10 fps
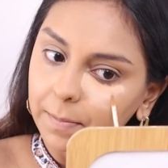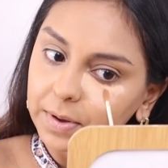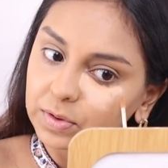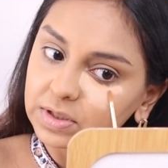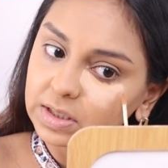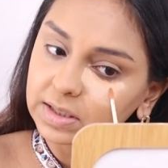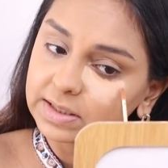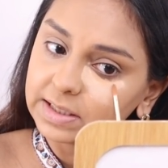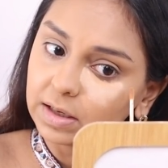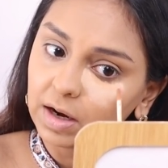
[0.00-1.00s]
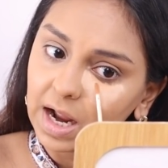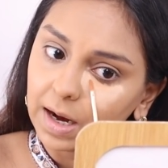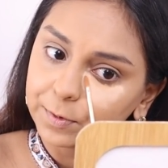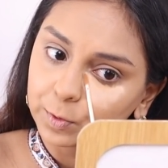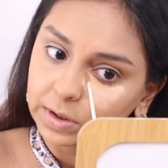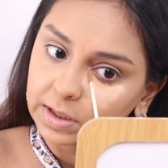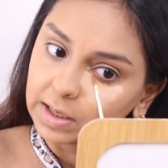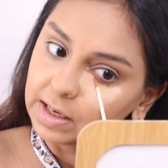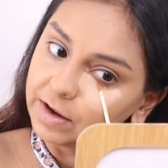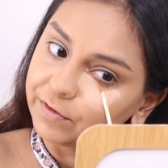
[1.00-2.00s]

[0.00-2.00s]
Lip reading: because the concealer helps with the filler